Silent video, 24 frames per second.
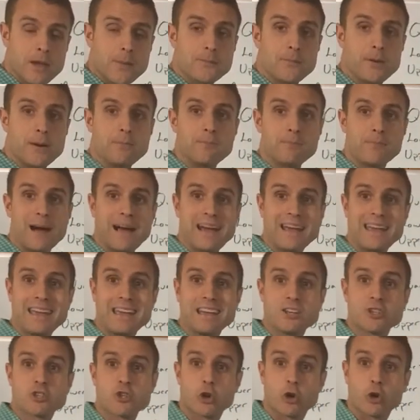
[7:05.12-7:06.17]
But my
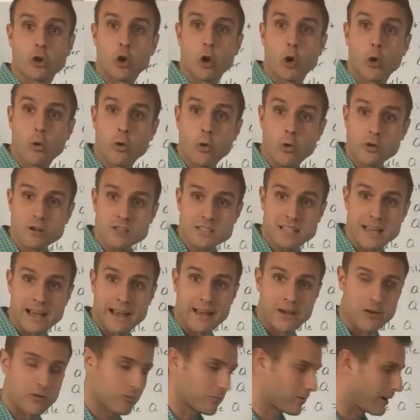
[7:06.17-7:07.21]

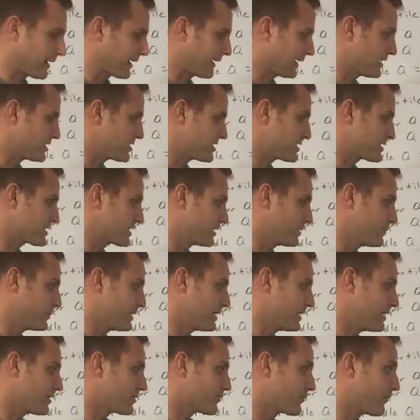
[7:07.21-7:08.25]
interquartile range is going to
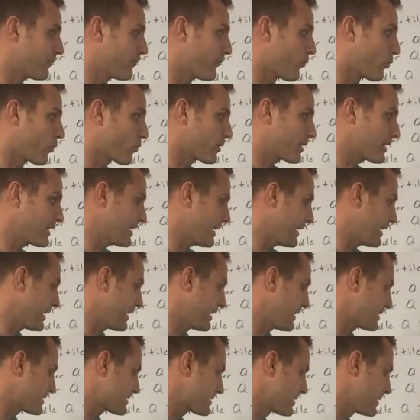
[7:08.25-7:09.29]
be
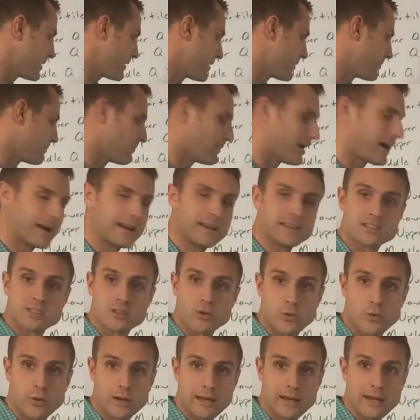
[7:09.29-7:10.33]
48 minus
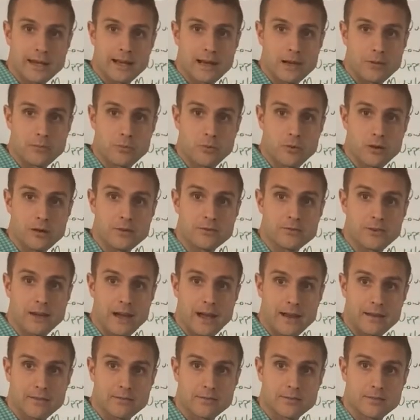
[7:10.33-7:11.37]
29.5.
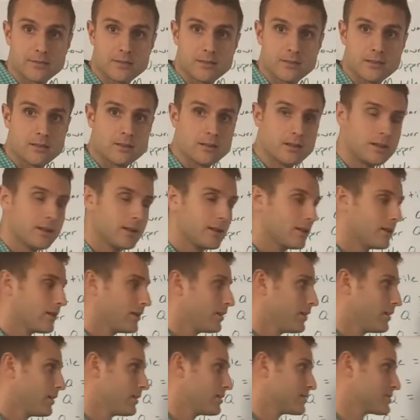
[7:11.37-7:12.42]

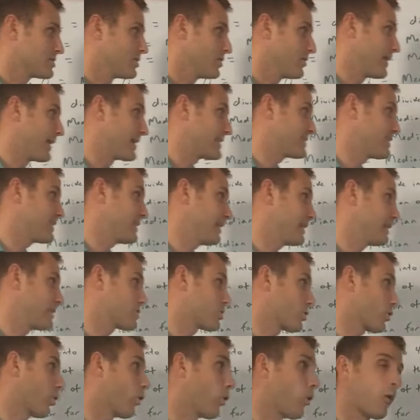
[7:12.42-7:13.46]
So that's the
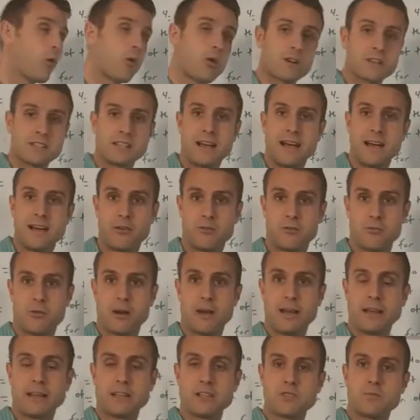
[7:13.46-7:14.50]
interquartile
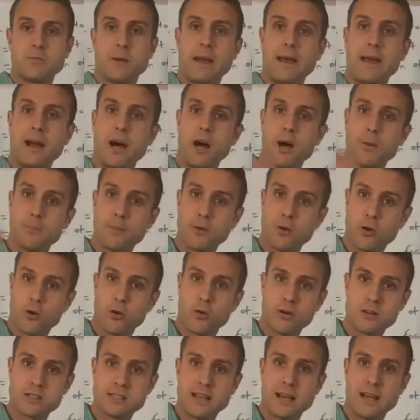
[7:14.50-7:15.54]
range. My upper
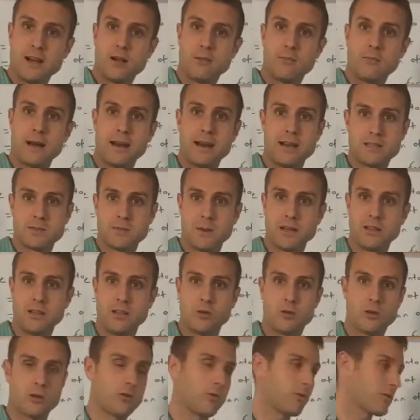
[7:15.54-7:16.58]
quartile minus my
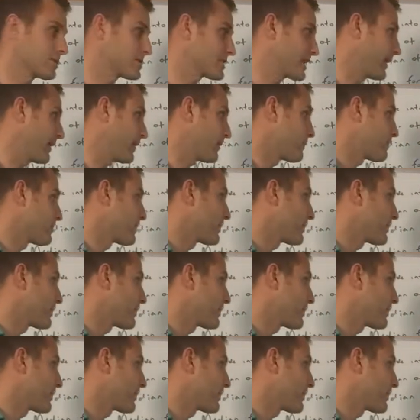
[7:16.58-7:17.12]
lower quartile.